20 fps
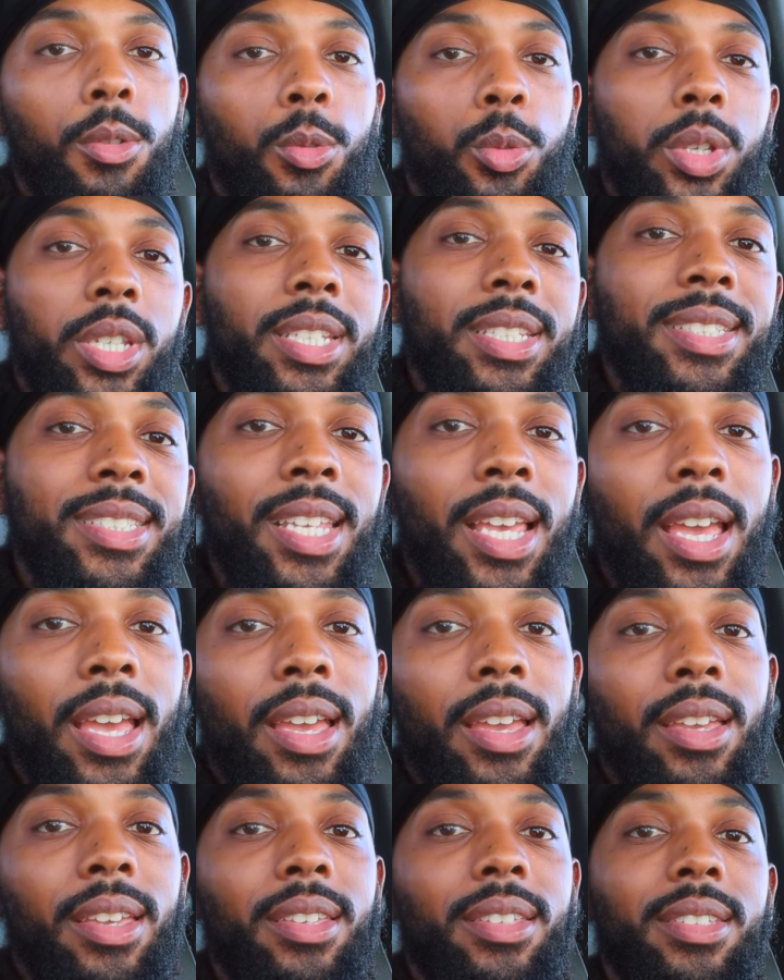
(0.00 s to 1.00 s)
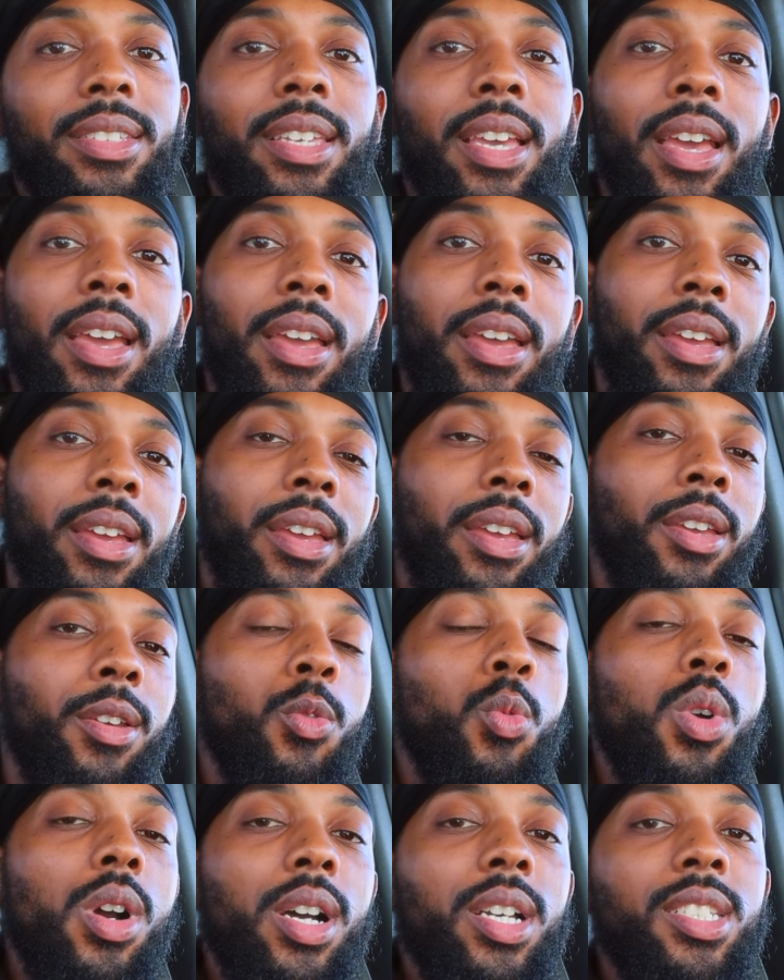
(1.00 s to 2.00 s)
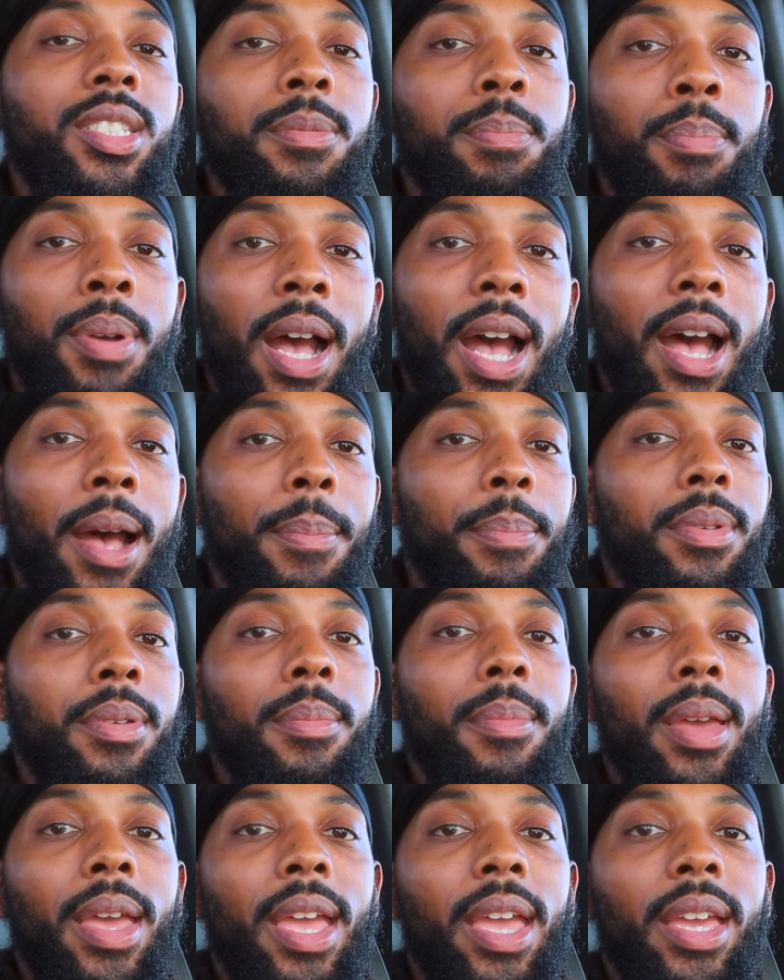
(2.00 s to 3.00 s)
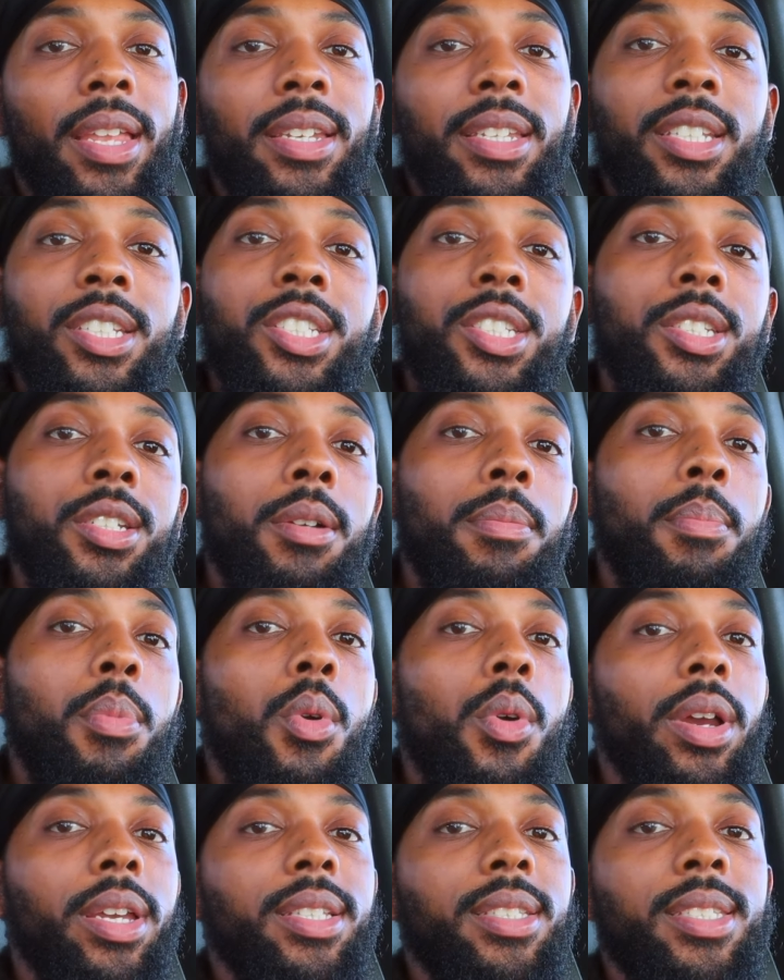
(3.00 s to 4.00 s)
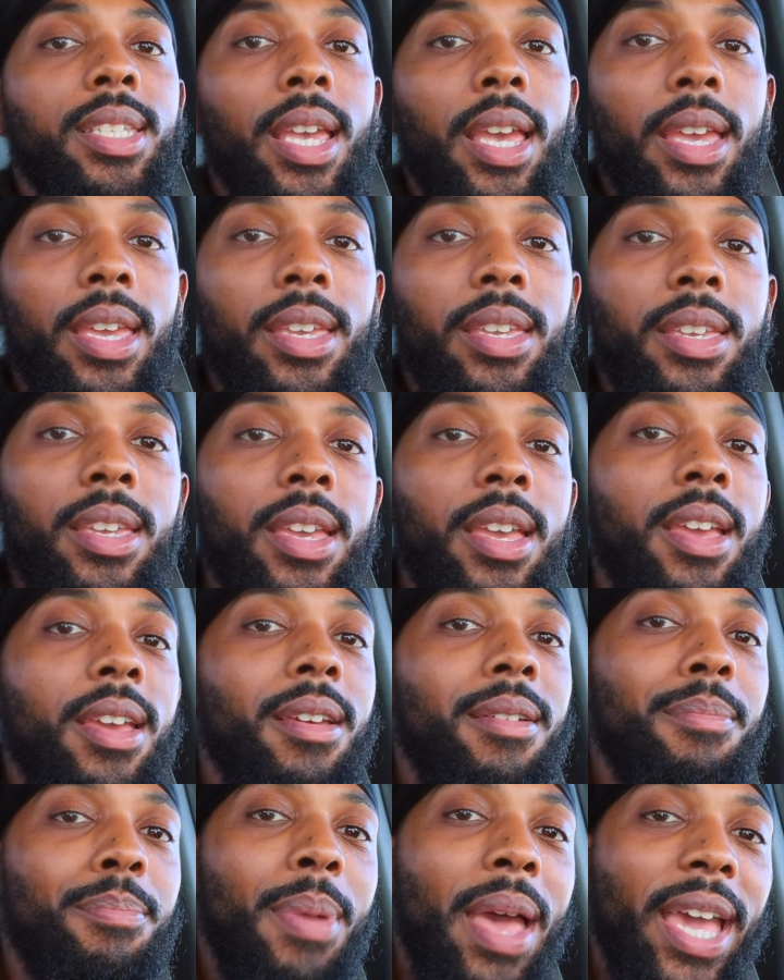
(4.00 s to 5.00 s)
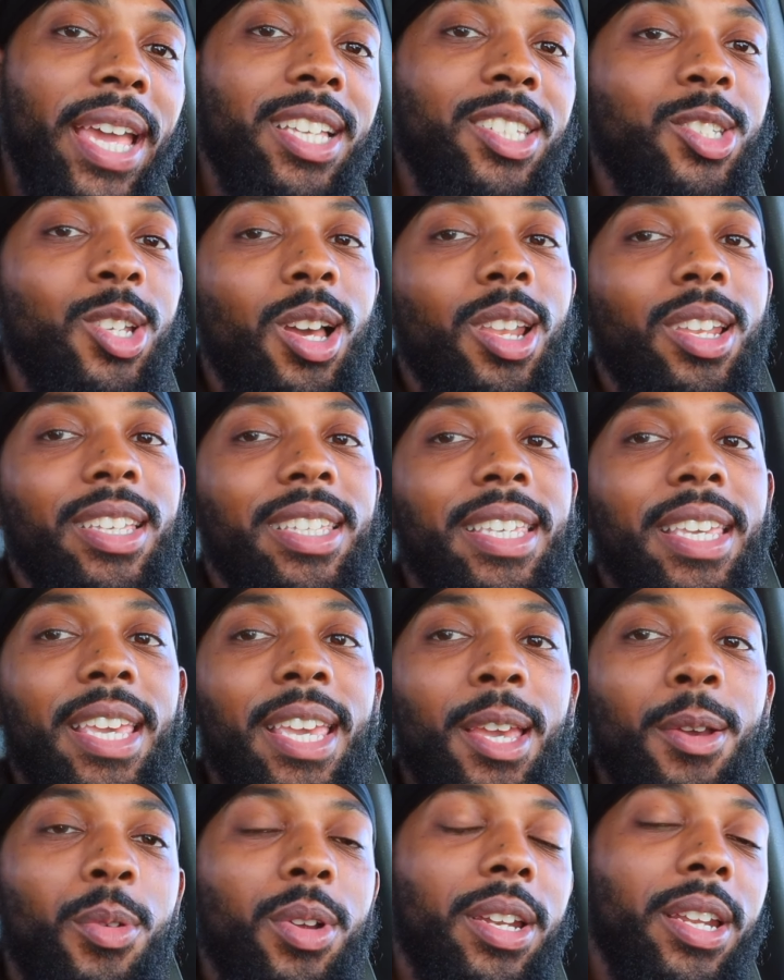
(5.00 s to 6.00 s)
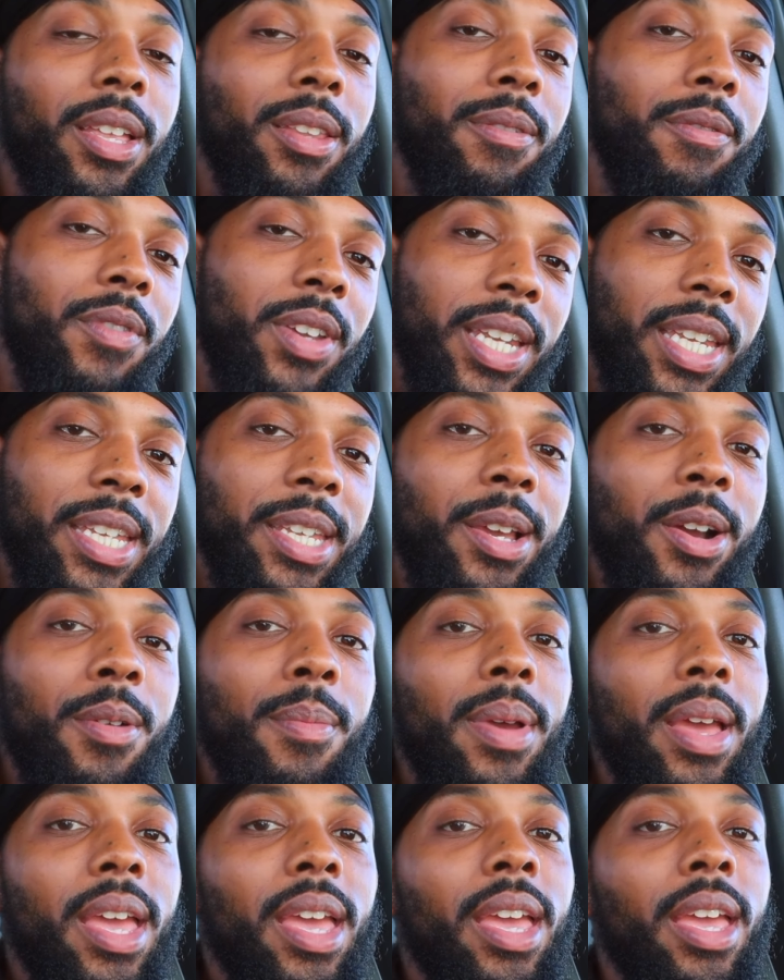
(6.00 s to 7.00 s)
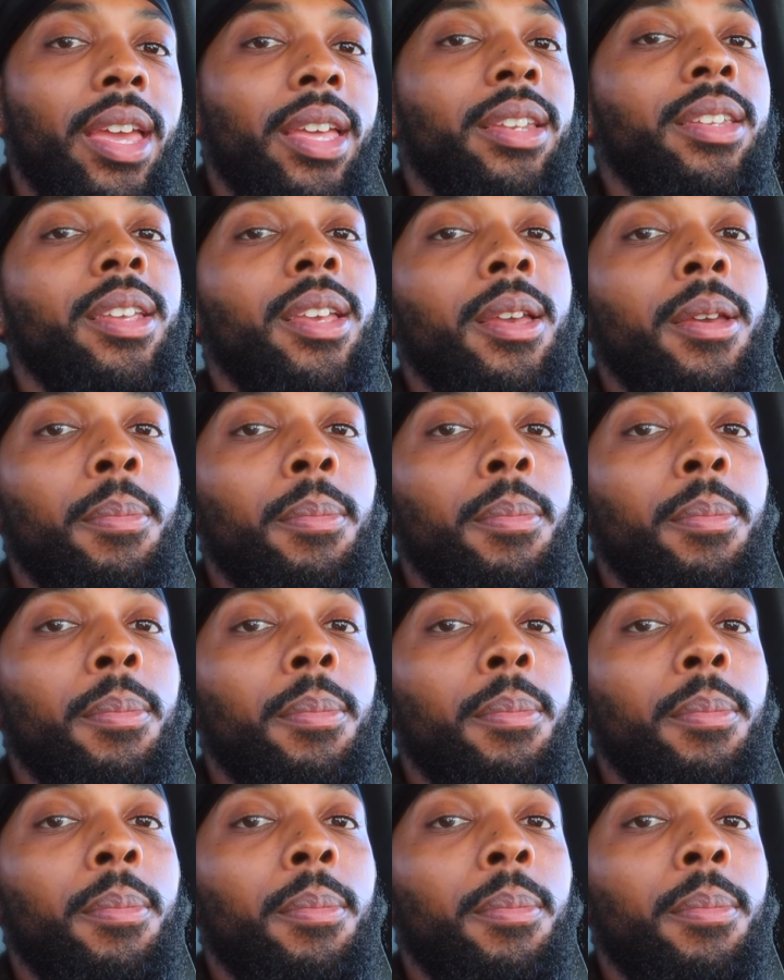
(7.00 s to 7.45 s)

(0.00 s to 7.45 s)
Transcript: Retain gang, what's poppin', man? This your boy Tay, back at y'all again with another video, man.